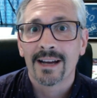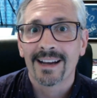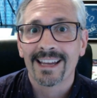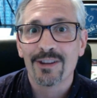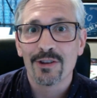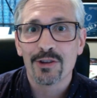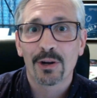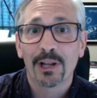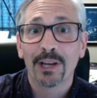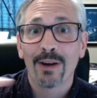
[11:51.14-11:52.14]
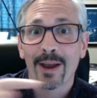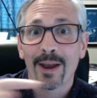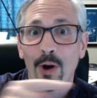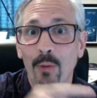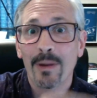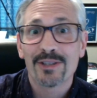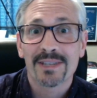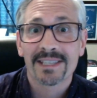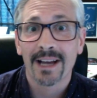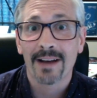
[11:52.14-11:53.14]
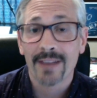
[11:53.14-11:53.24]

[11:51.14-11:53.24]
you'll clear out a whole bunch of stuff.